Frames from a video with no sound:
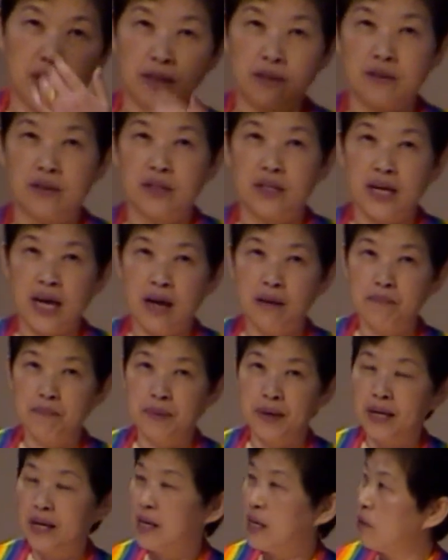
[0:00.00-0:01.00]
can
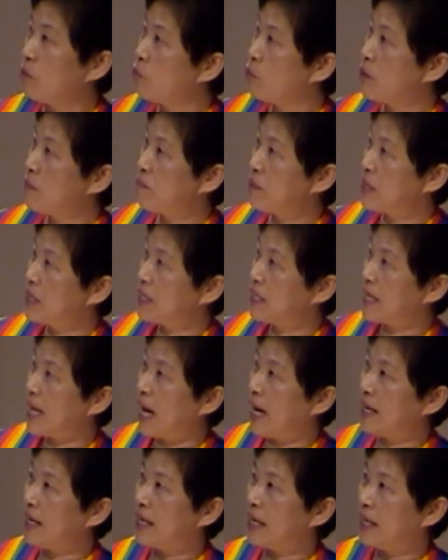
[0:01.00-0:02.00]
be
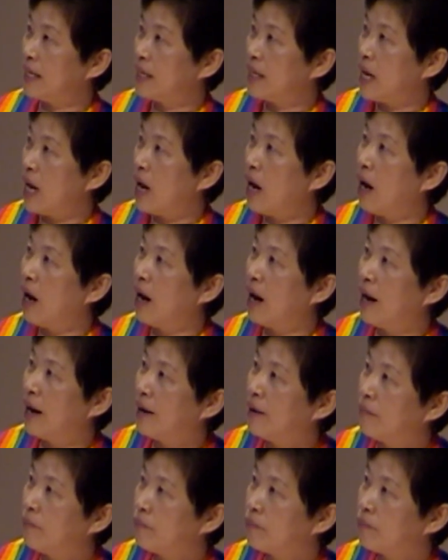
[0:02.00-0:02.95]
represented uh,